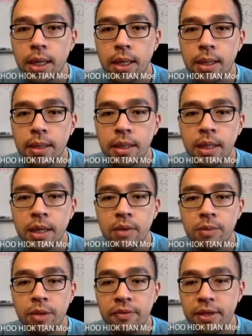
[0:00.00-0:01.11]
in our
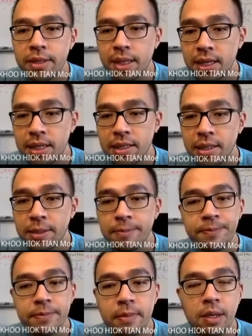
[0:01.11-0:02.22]
previous class,
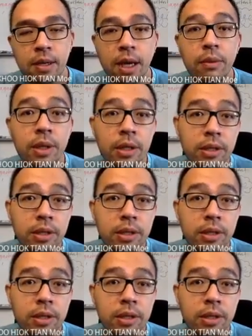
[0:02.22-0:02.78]
okay, we